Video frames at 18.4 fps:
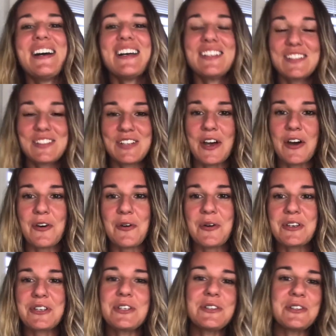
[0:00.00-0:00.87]

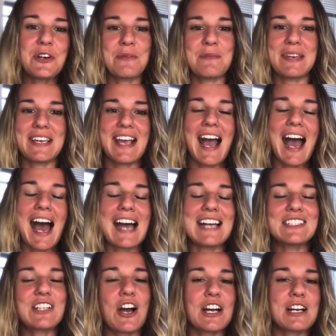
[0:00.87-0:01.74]
So, you know me,
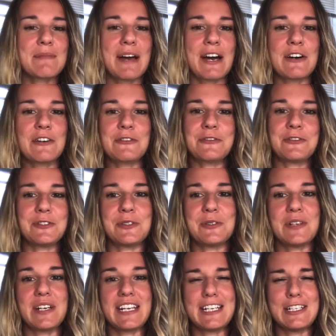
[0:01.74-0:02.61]
I talk about
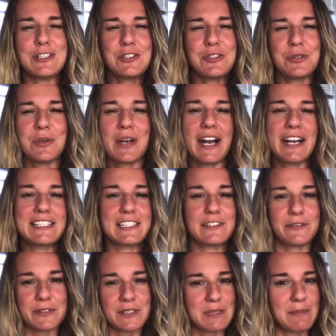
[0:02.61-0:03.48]
food in two kinds
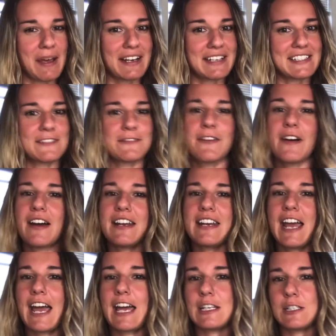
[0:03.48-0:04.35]
of respects,
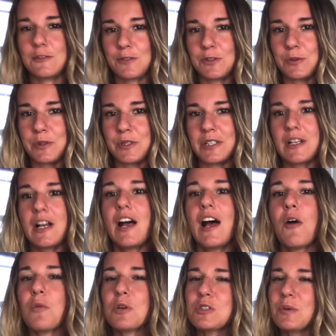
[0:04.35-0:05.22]
fun and fuel,
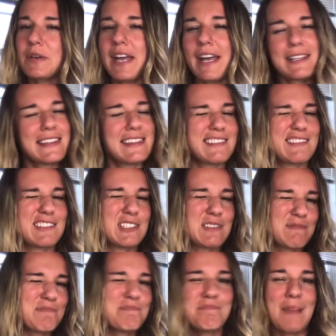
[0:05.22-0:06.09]
which we'll get
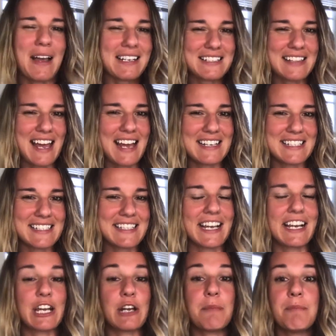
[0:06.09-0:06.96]
back to that in a
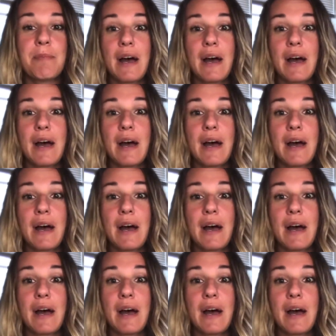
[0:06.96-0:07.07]
second.